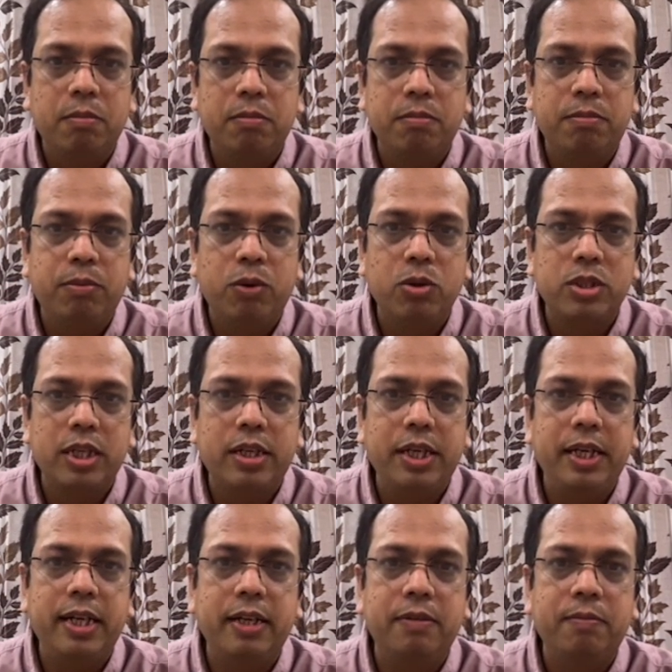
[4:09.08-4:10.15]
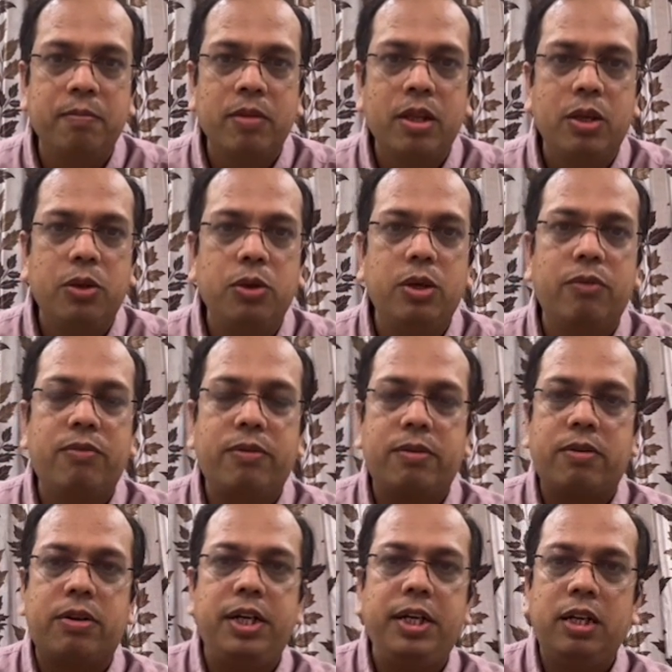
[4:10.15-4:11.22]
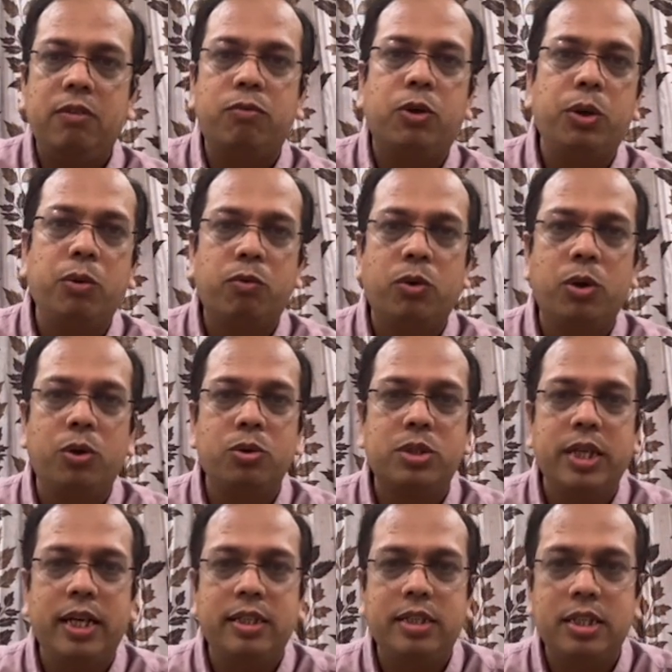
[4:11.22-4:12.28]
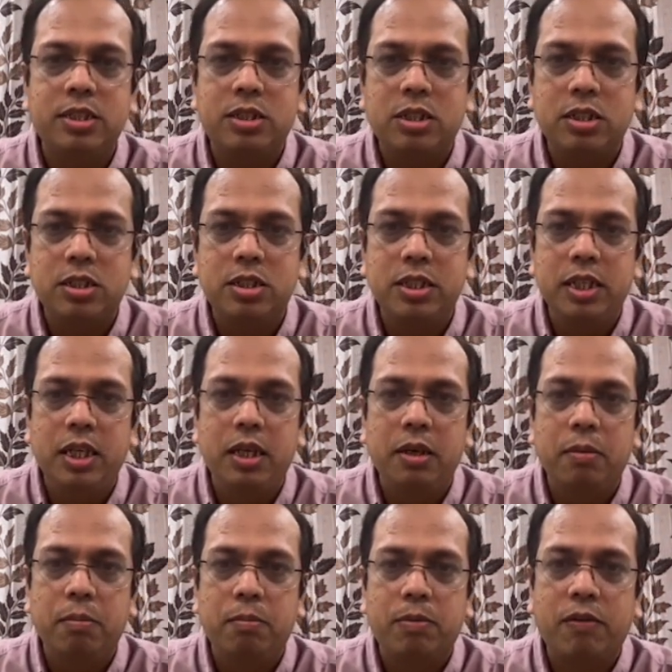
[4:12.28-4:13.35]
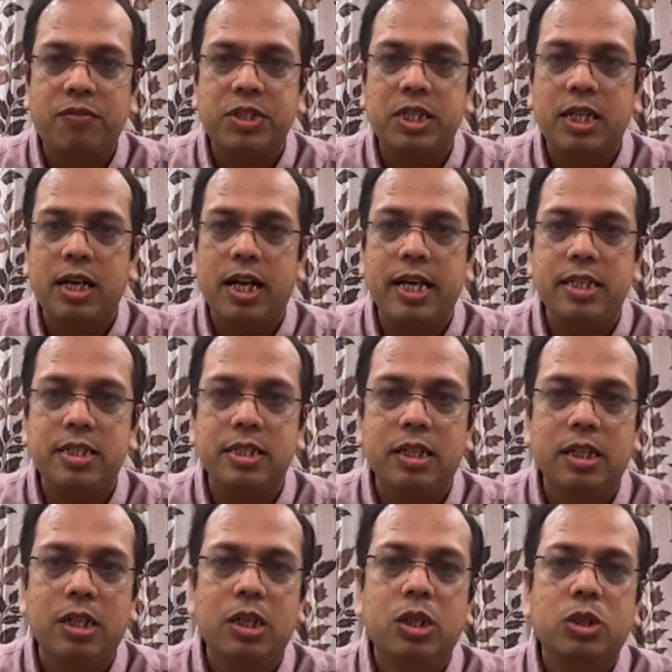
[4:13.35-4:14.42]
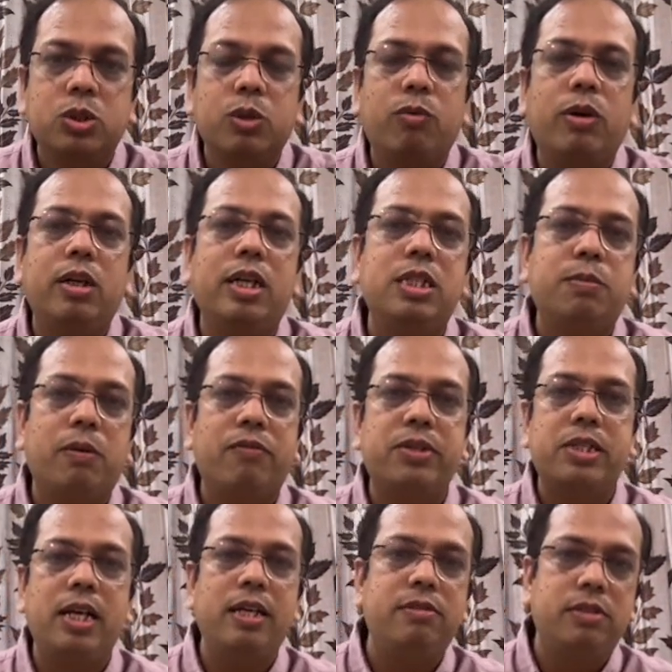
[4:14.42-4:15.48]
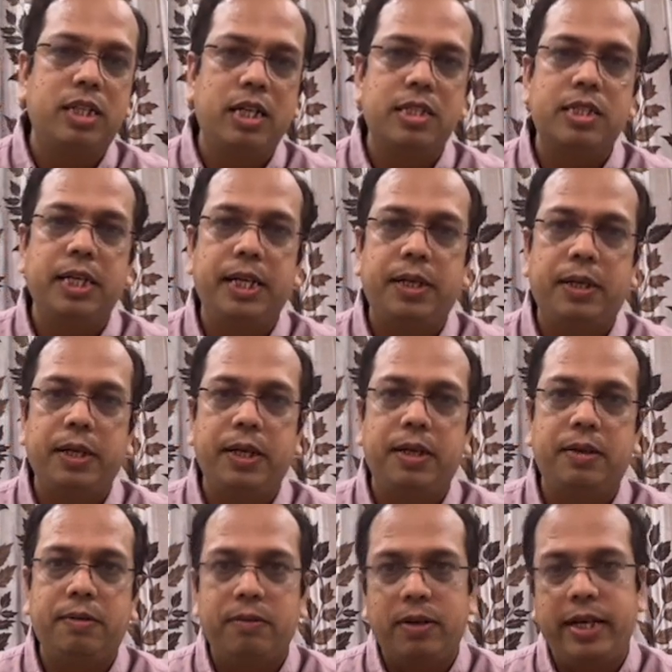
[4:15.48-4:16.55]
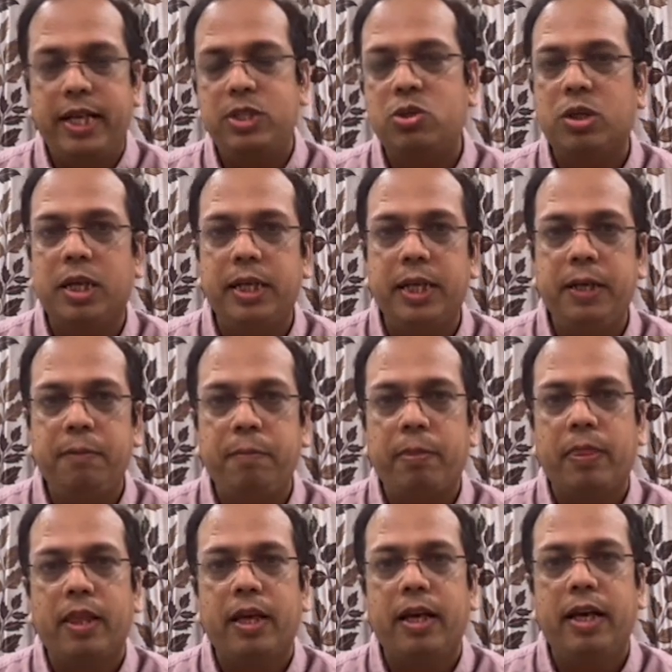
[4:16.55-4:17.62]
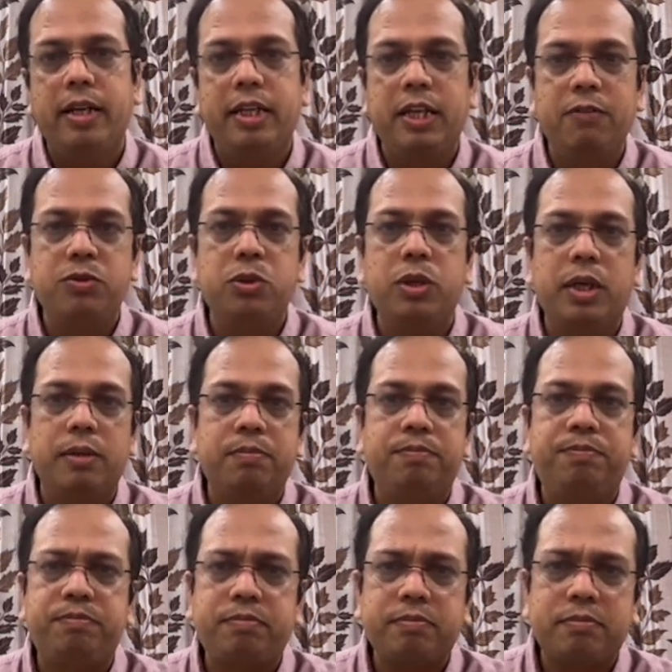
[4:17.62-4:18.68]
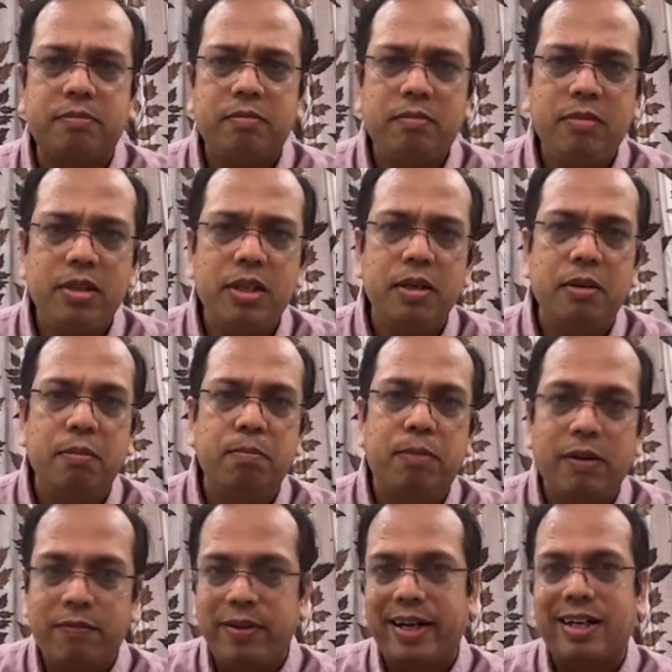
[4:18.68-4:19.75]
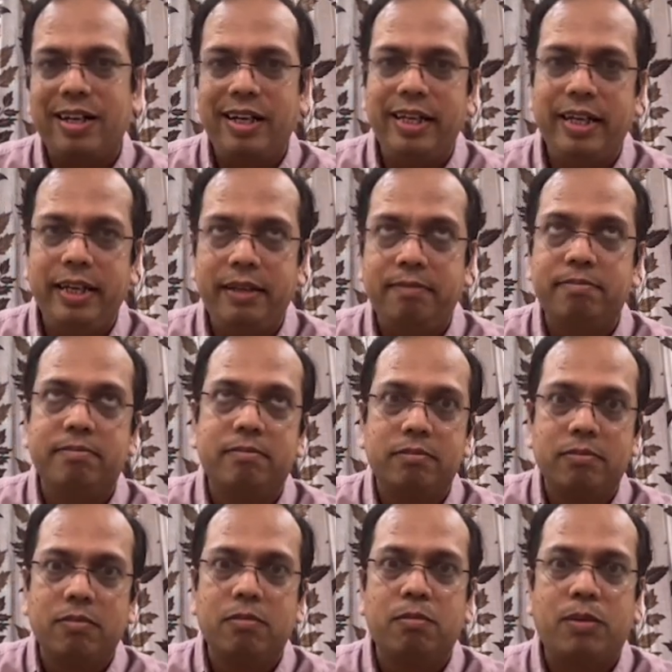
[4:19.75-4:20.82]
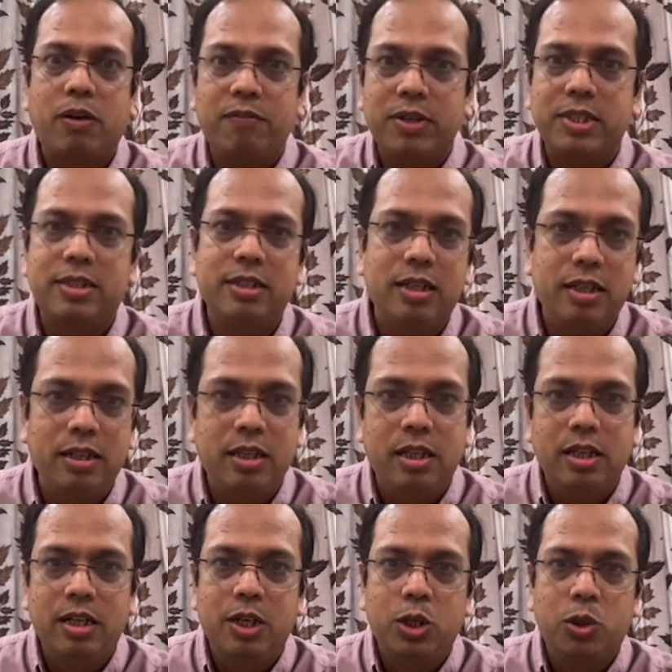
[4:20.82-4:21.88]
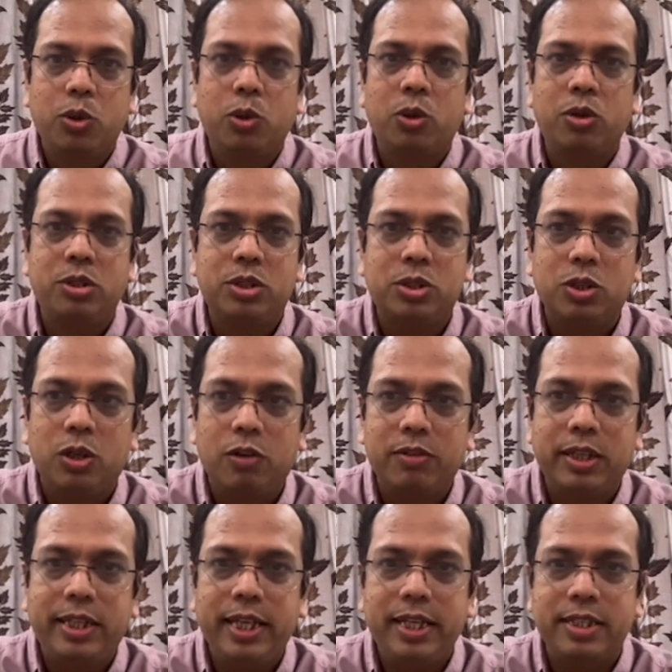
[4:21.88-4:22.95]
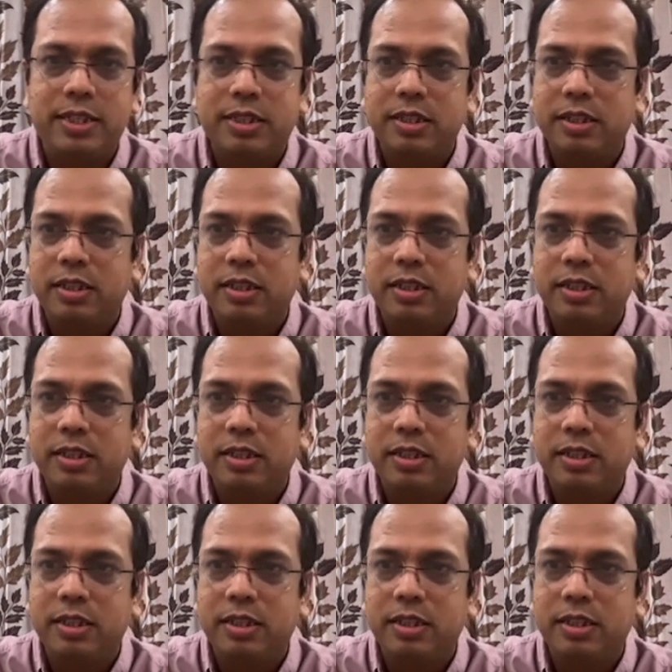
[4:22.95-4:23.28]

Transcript: pause and read, and you've written what you want to say, and just see professionalize. So what does professionalize does? It takes your content and gives you a perfectly professional tones of the things.